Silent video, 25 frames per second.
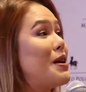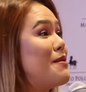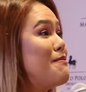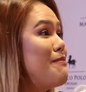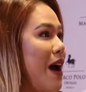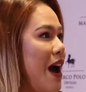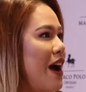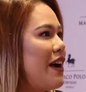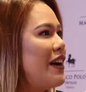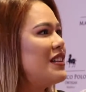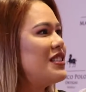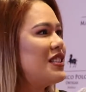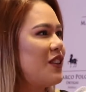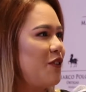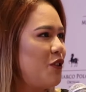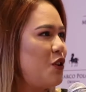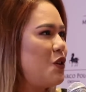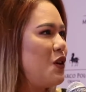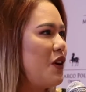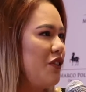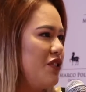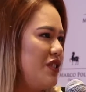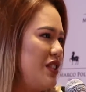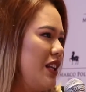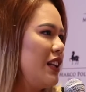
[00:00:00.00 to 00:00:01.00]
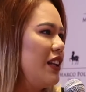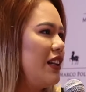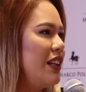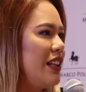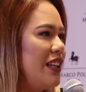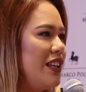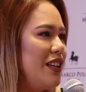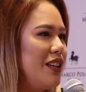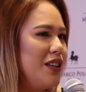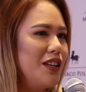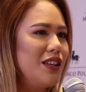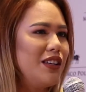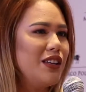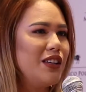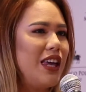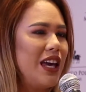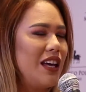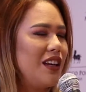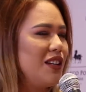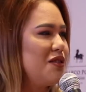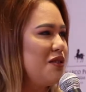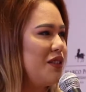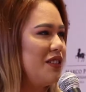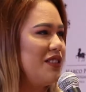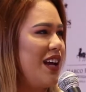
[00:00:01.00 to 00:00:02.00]
be embarrassed if you suddenly
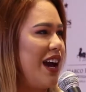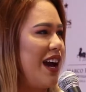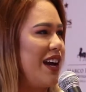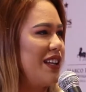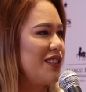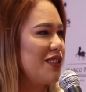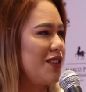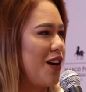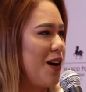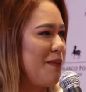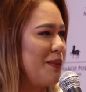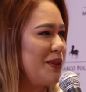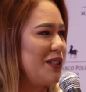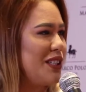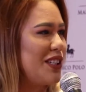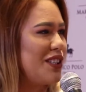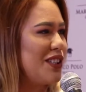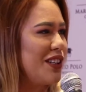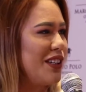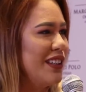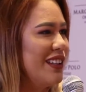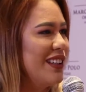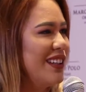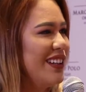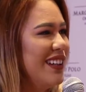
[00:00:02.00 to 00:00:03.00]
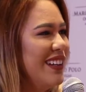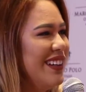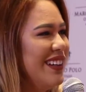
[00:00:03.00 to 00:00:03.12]
get into a dance competition.